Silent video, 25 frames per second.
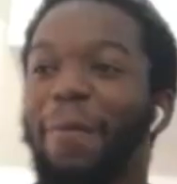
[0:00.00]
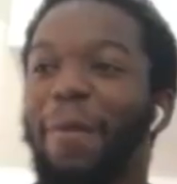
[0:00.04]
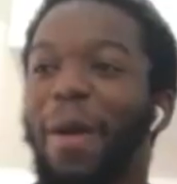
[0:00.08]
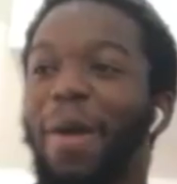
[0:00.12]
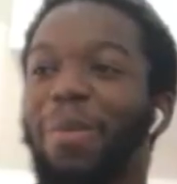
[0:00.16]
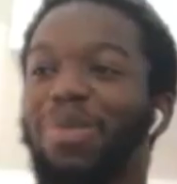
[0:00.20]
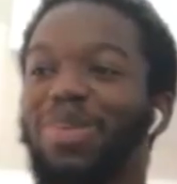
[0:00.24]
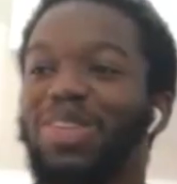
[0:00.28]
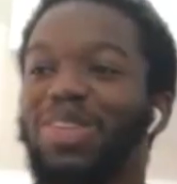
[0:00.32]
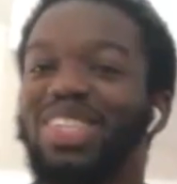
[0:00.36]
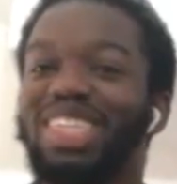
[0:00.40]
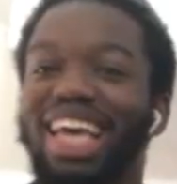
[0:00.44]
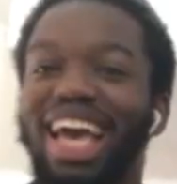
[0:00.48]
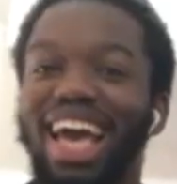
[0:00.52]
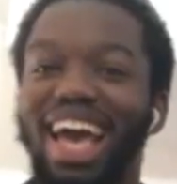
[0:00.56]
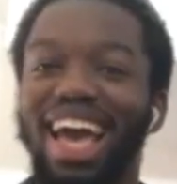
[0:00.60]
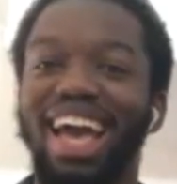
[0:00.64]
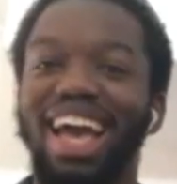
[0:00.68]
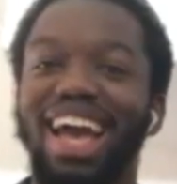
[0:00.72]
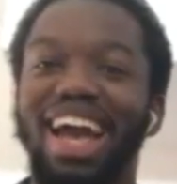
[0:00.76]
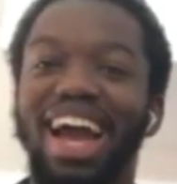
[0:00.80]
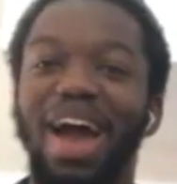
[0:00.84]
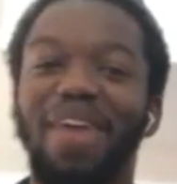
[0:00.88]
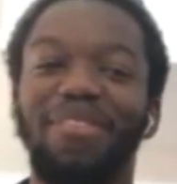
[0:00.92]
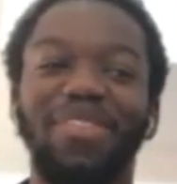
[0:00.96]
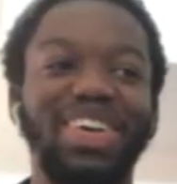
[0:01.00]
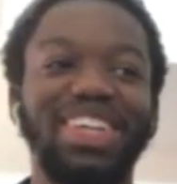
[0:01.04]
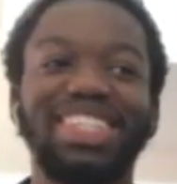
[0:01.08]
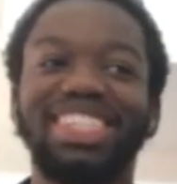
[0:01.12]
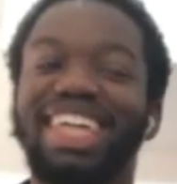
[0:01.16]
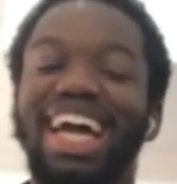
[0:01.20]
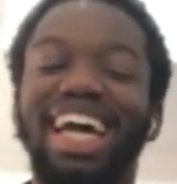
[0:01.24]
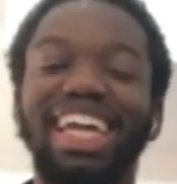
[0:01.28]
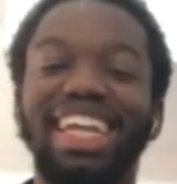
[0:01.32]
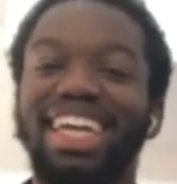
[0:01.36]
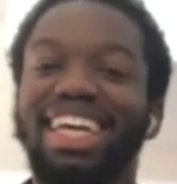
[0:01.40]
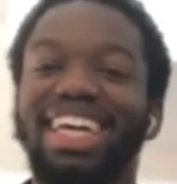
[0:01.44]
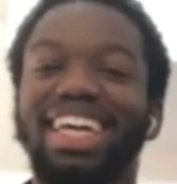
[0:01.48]
upset, I'm not
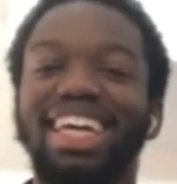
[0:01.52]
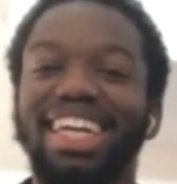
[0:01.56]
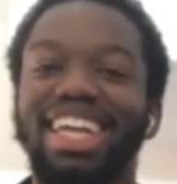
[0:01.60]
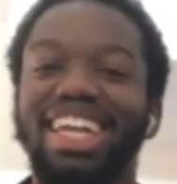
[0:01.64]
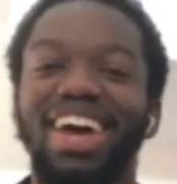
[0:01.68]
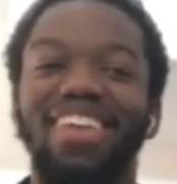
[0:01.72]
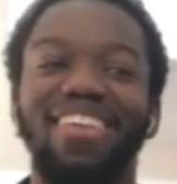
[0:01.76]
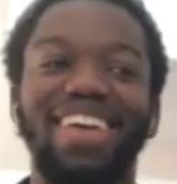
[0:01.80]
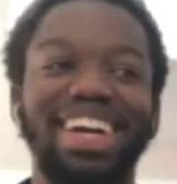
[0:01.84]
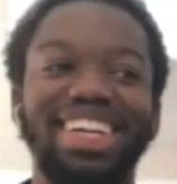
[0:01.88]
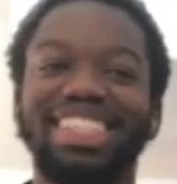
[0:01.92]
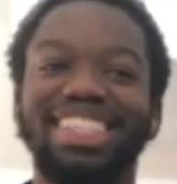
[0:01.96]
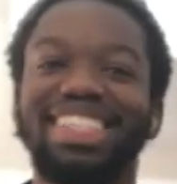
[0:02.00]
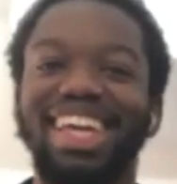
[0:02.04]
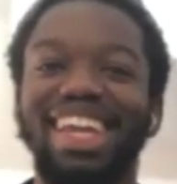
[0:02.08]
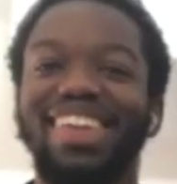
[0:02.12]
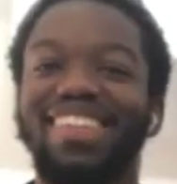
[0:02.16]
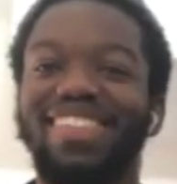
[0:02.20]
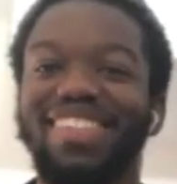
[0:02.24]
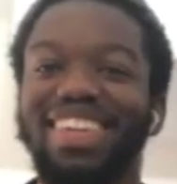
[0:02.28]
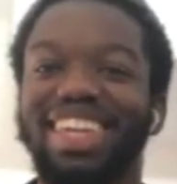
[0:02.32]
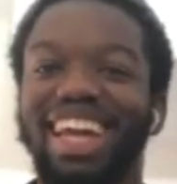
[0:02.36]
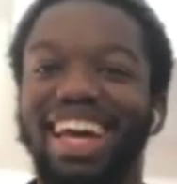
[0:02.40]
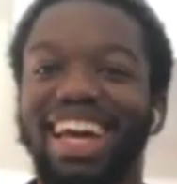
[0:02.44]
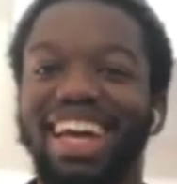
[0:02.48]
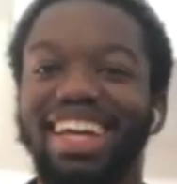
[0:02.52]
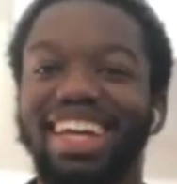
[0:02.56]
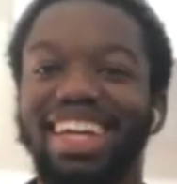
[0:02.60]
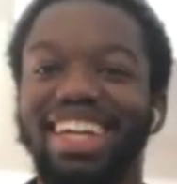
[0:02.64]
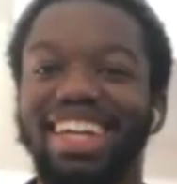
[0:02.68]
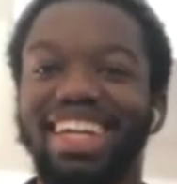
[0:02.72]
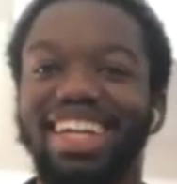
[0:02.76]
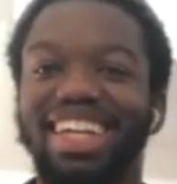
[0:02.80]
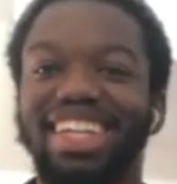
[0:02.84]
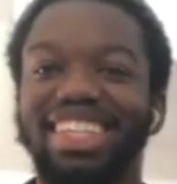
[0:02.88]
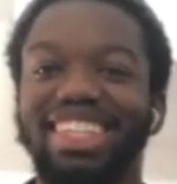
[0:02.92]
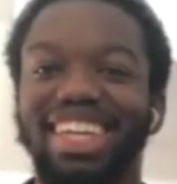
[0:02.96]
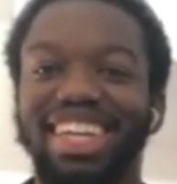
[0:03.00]
trying to hear that. Why are you telling me that?
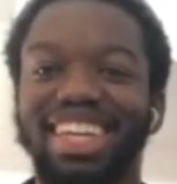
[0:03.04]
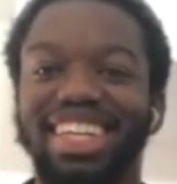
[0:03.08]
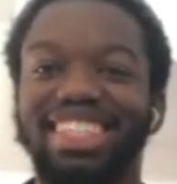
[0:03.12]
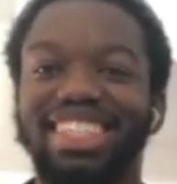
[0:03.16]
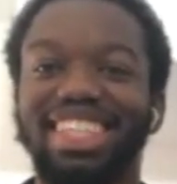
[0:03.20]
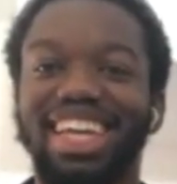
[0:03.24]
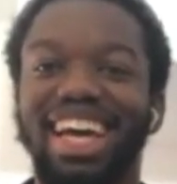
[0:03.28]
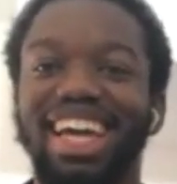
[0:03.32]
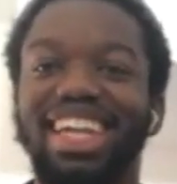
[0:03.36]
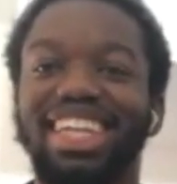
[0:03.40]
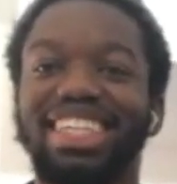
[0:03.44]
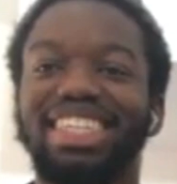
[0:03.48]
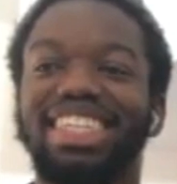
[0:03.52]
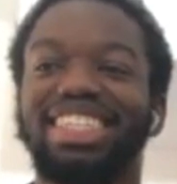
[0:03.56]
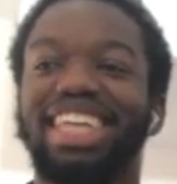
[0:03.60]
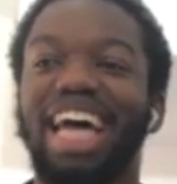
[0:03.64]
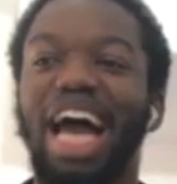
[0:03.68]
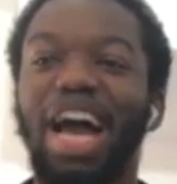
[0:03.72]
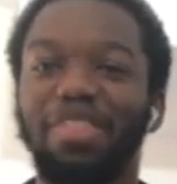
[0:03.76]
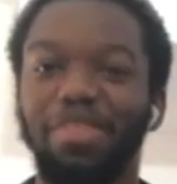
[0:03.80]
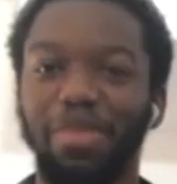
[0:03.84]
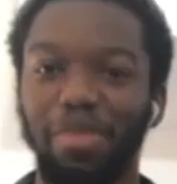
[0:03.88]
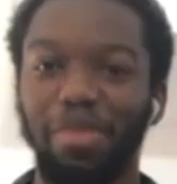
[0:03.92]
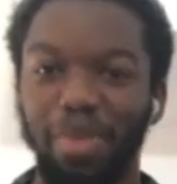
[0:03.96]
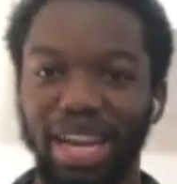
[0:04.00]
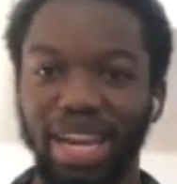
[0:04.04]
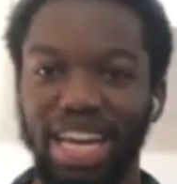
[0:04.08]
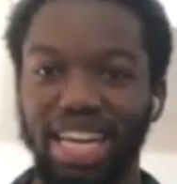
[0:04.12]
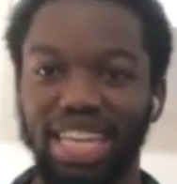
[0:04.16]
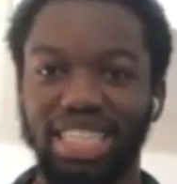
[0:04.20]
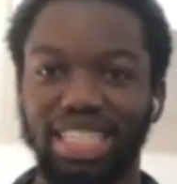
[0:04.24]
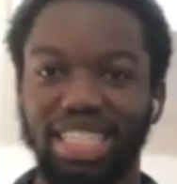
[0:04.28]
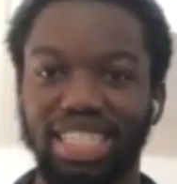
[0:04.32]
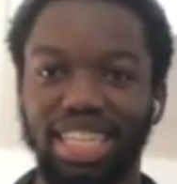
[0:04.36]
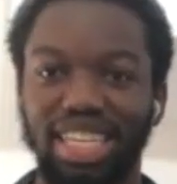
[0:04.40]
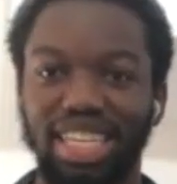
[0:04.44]
Understand? There's a time and place.